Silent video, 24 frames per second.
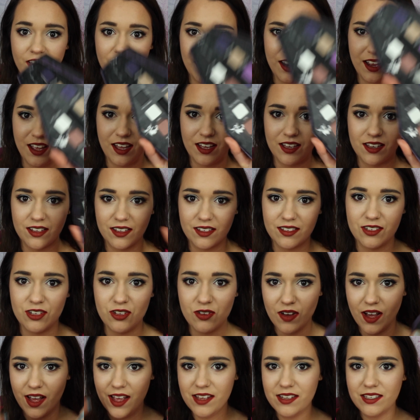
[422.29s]
And
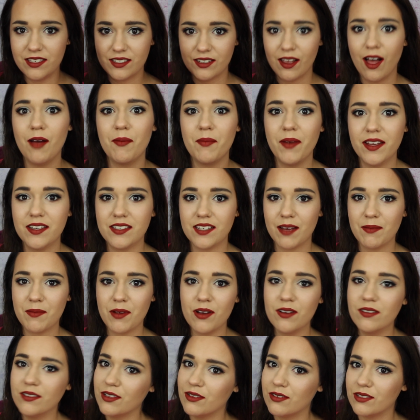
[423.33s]
you guys saw my
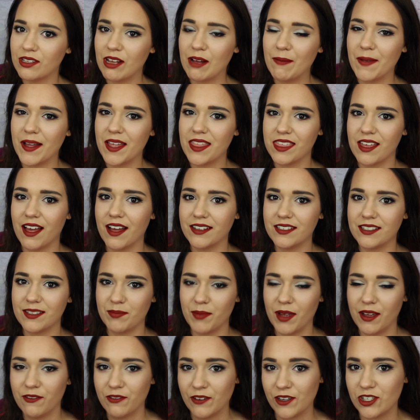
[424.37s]
demo, you saw my thoughts
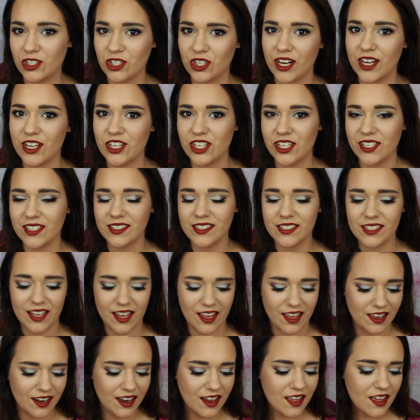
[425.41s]
and my frustrations,
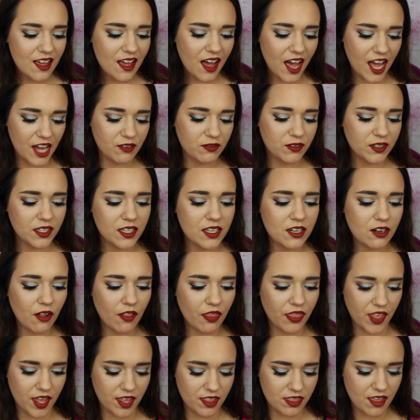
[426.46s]
and I really
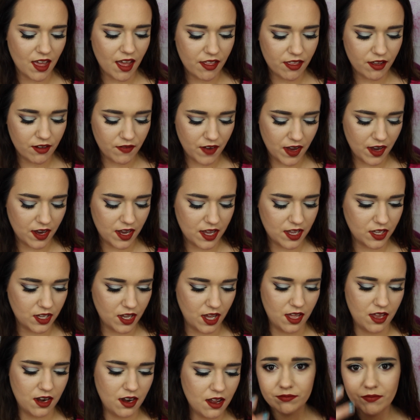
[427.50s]
don't think that they're very
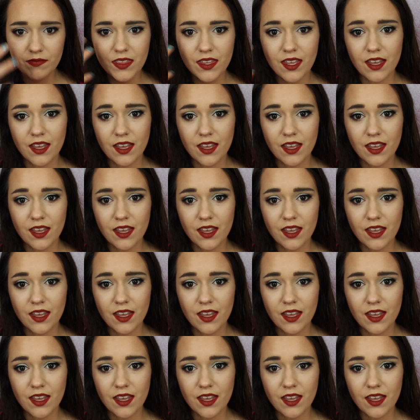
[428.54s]
good.